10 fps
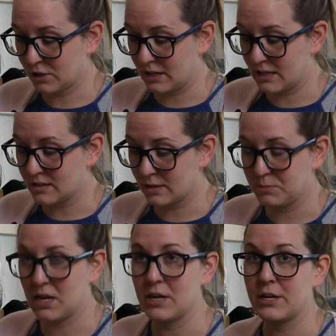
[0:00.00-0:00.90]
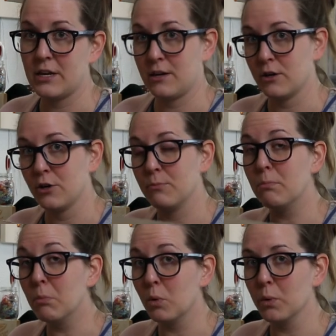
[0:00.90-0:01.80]
gonna end up taking
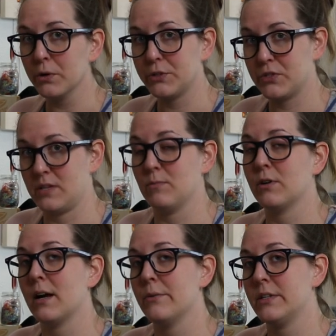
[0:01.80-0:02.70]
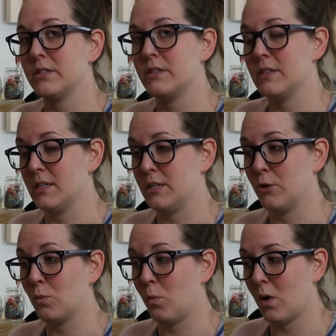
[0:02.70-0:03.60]
more seam allowance than
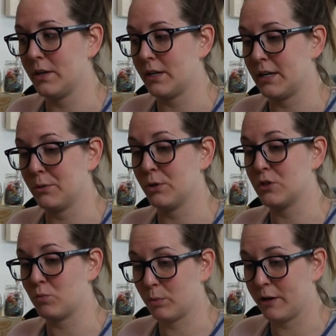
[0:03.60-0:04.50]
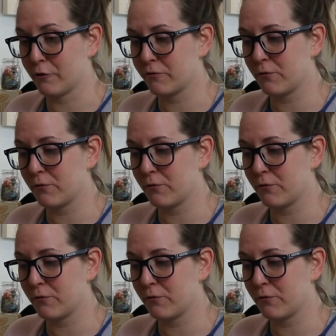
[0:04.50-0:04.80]
what I was prepared